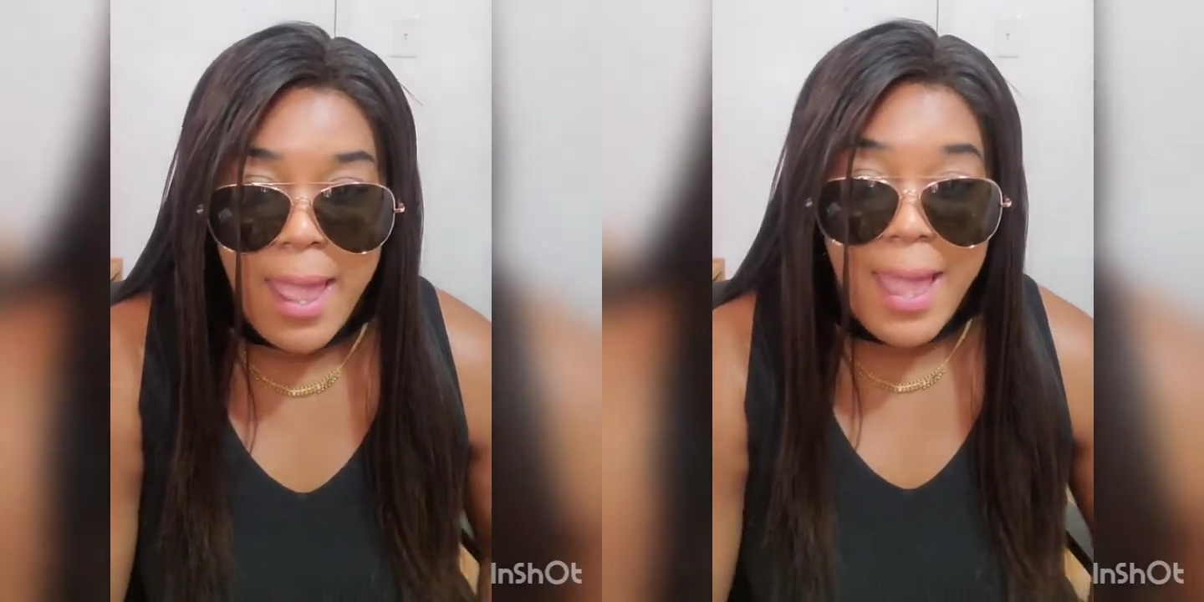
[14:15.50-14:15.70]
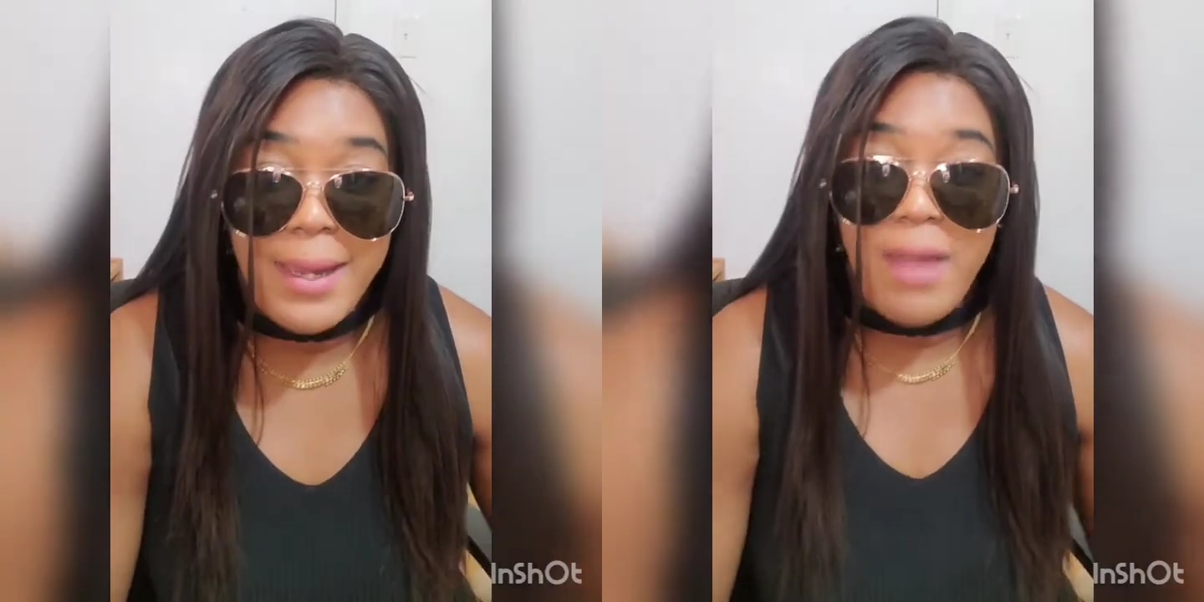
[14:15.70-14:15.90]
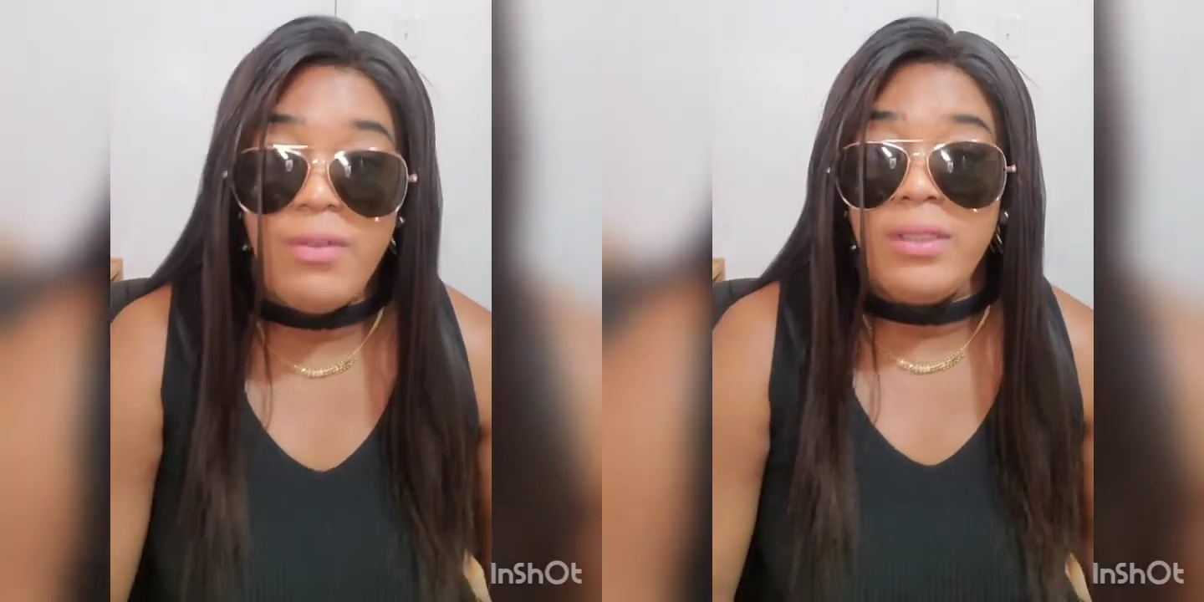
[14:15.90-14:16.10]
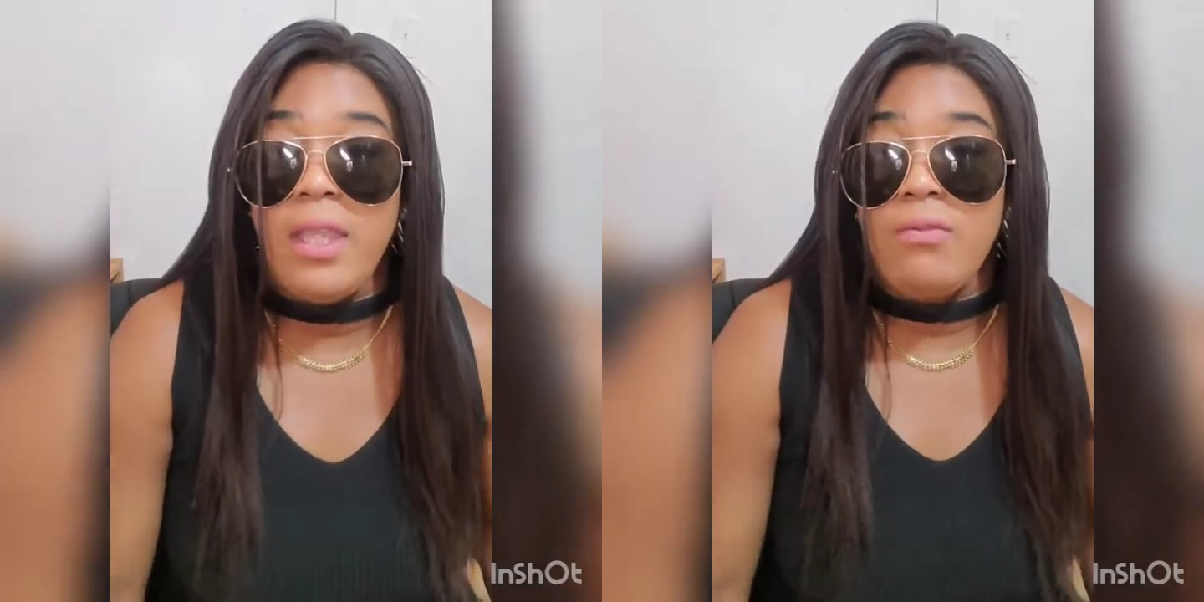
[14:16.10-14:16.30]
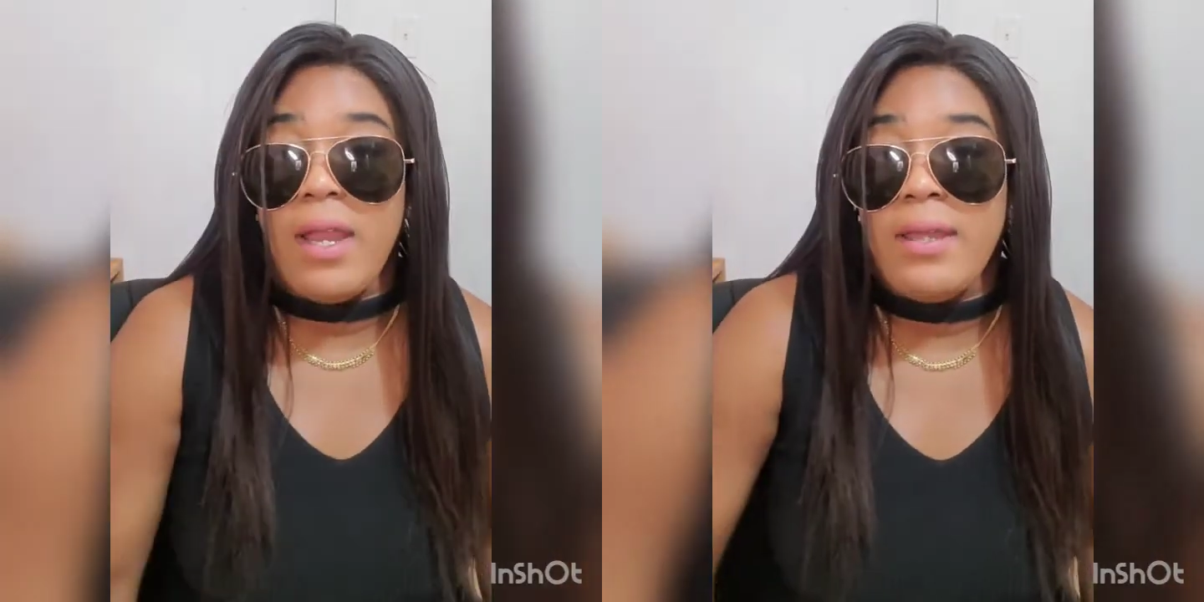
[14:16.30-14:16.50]
and
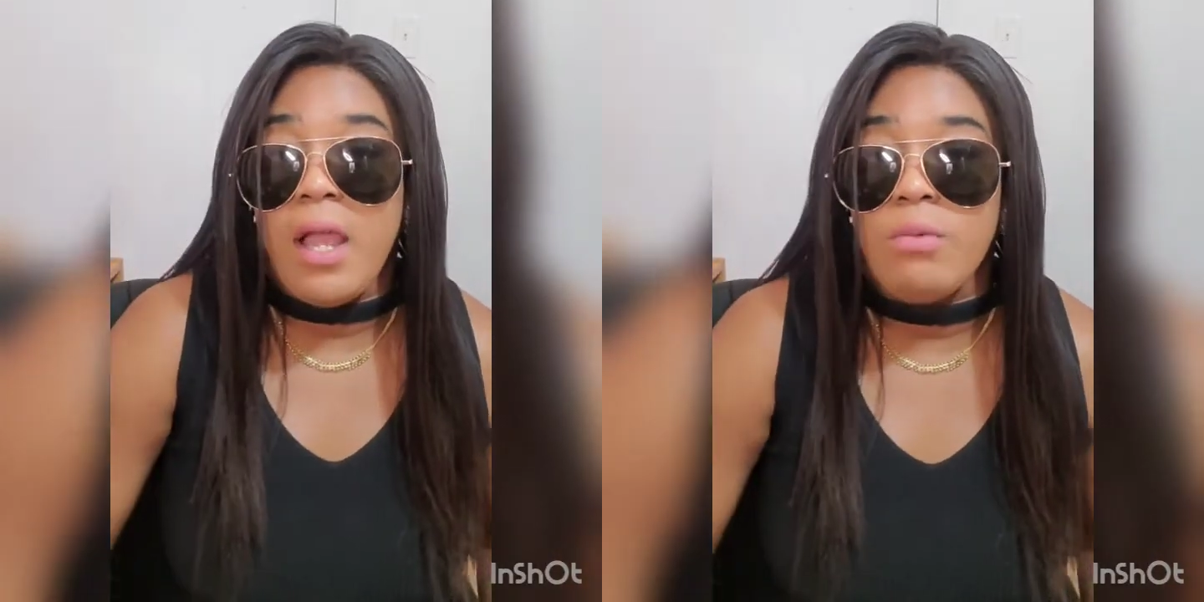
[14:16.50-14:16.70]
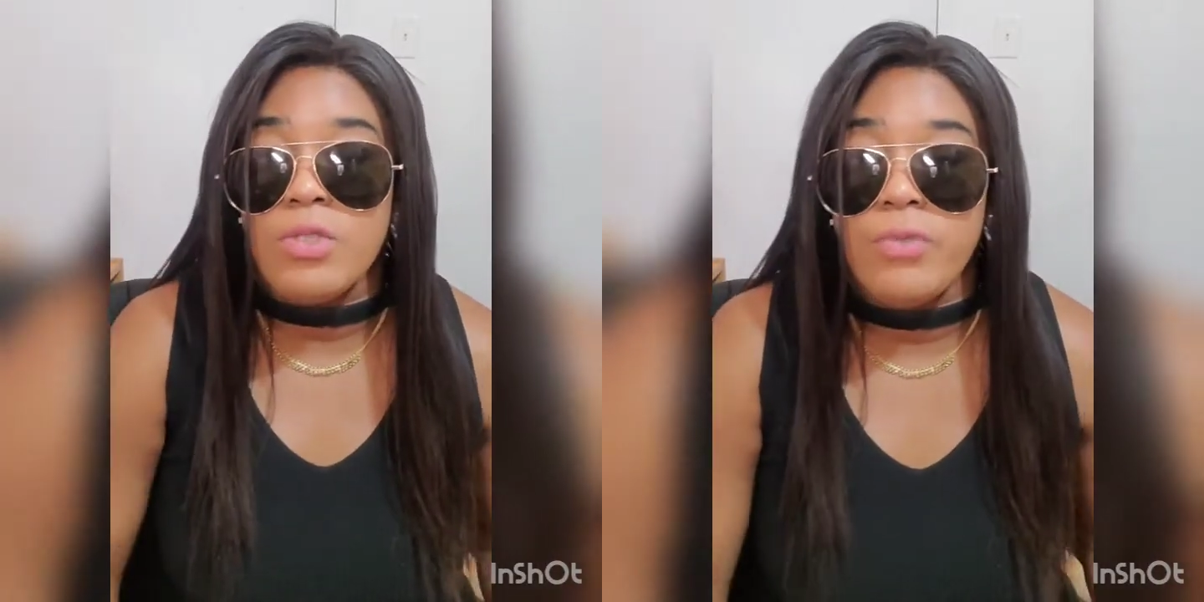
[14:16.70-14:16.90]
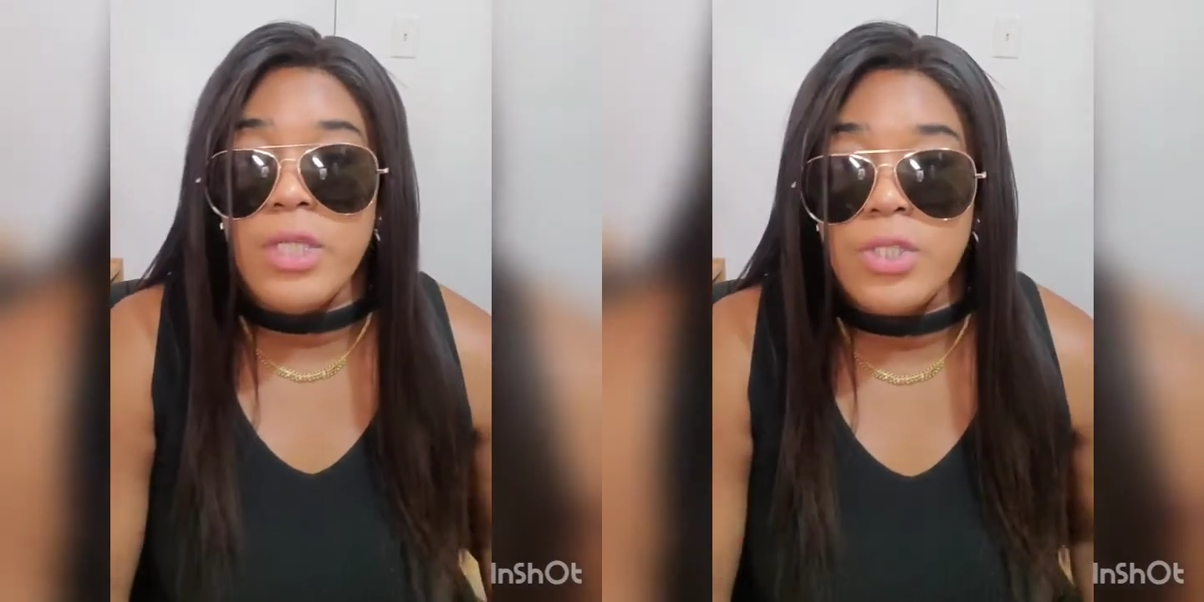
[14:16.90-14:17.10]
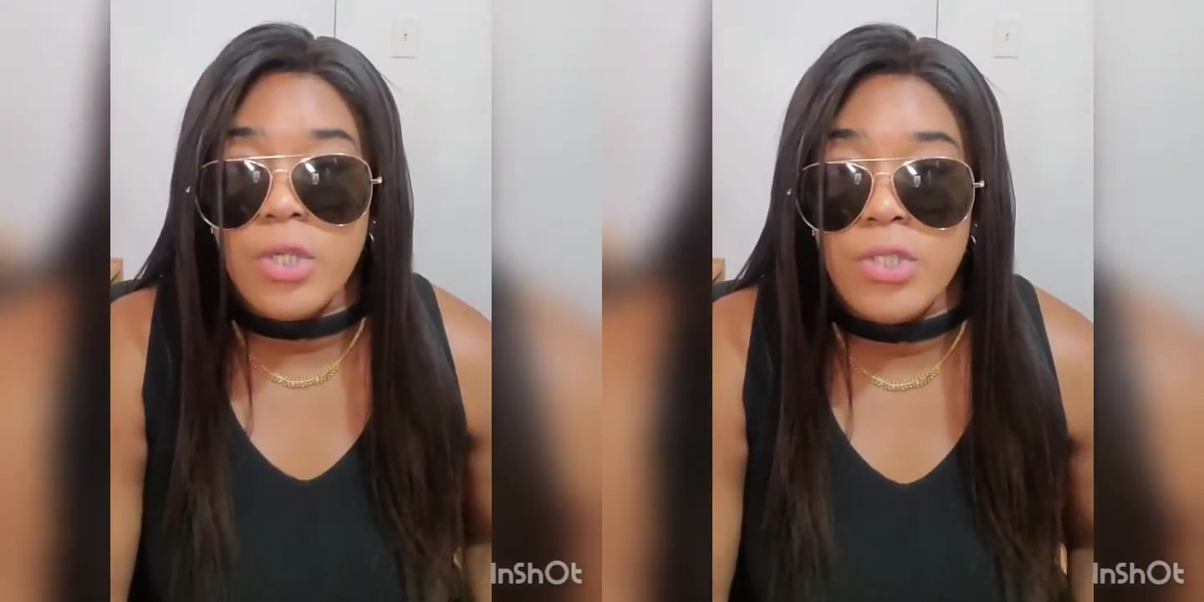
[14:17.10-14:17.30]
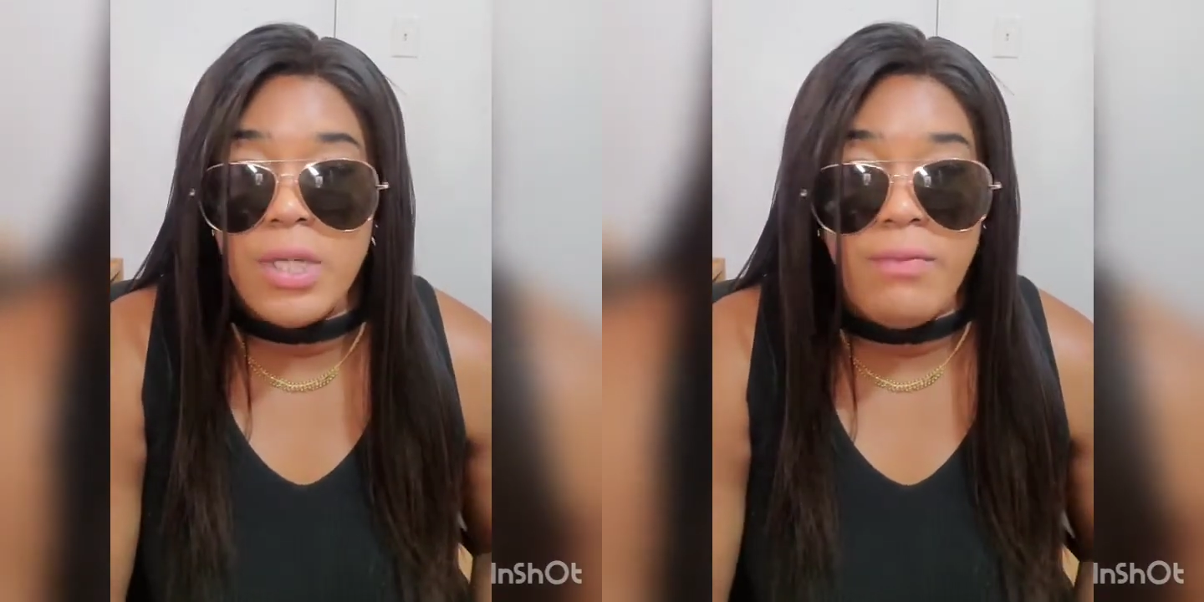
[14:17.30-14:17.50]
everything right now is research